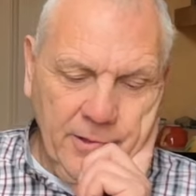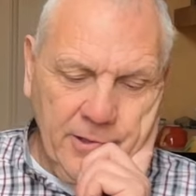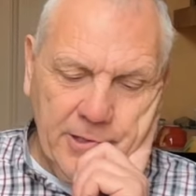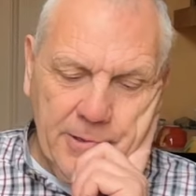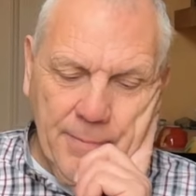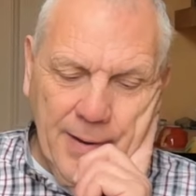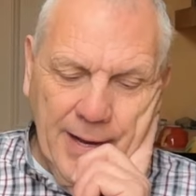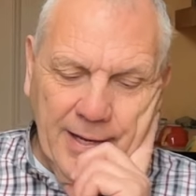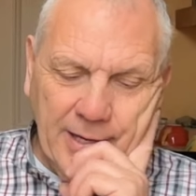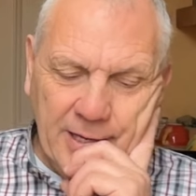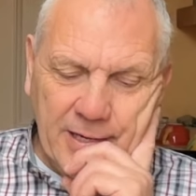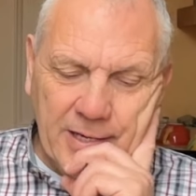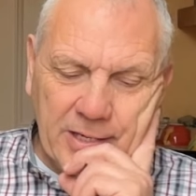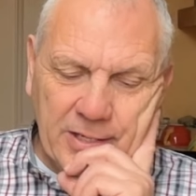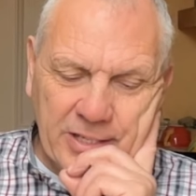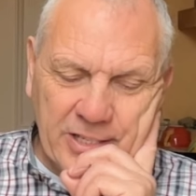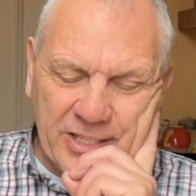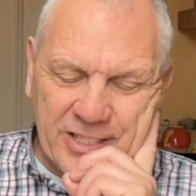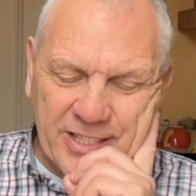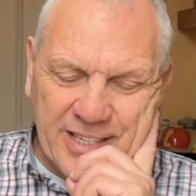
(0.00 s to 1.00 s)
You're making a
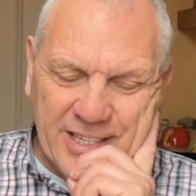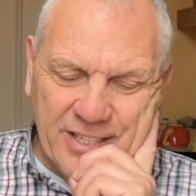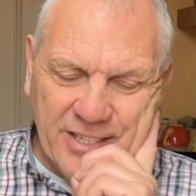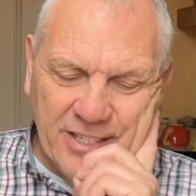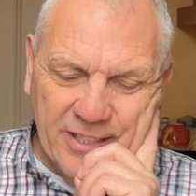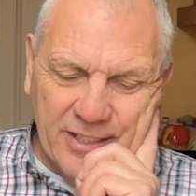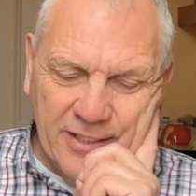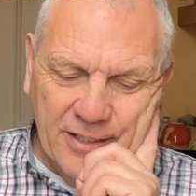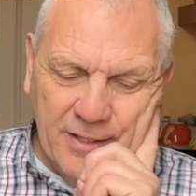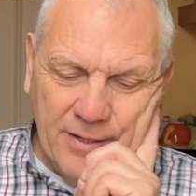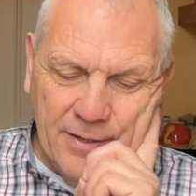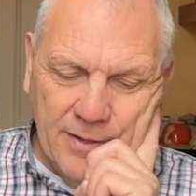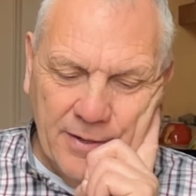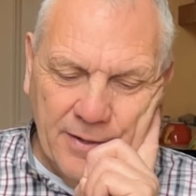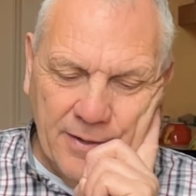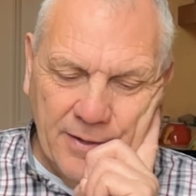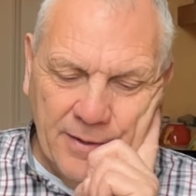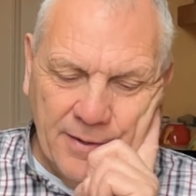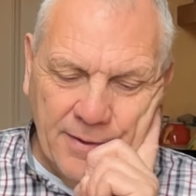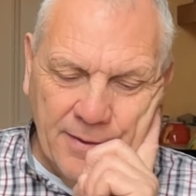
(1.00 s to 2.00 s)
decision
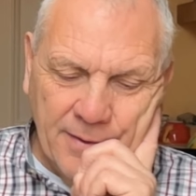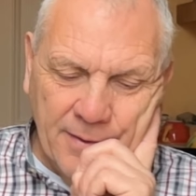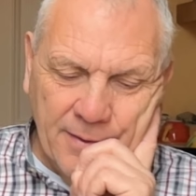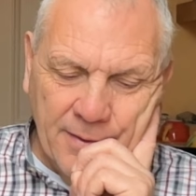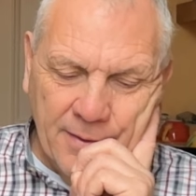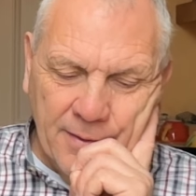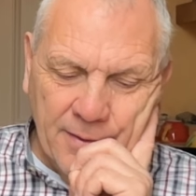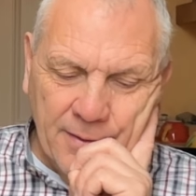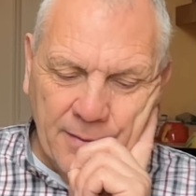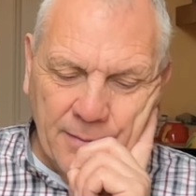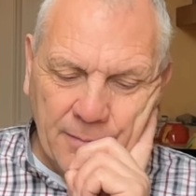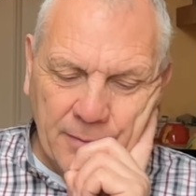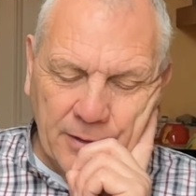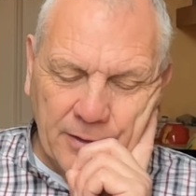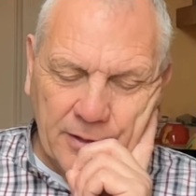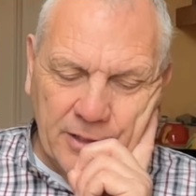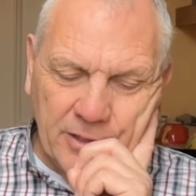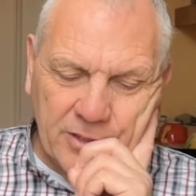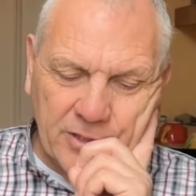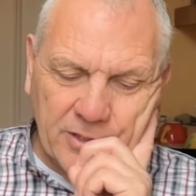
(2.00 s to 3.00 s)

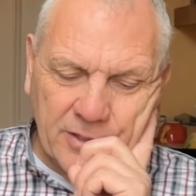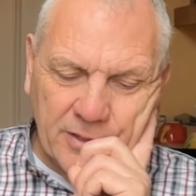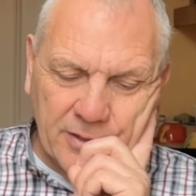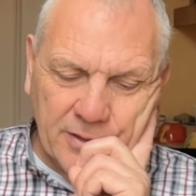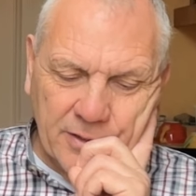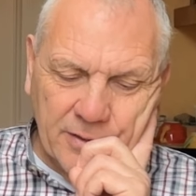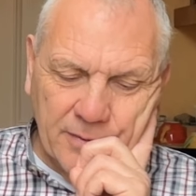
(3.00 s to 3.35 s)
that there's